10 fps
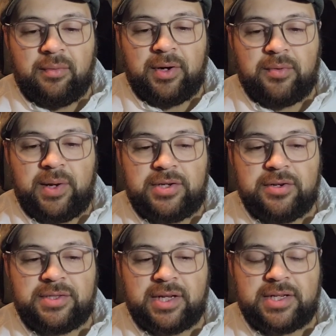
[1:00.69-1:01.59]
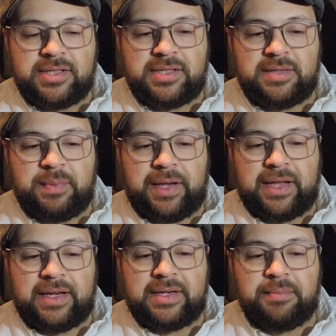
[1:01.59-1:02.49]
When creatures such as this
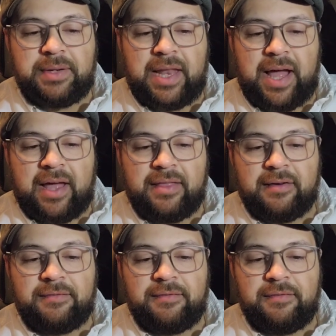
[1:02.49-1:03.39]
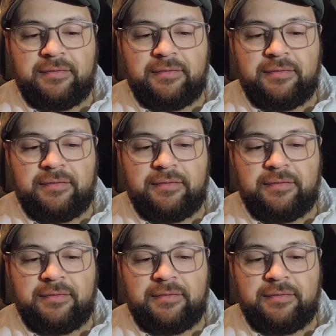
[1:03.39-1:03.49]
begin to ply their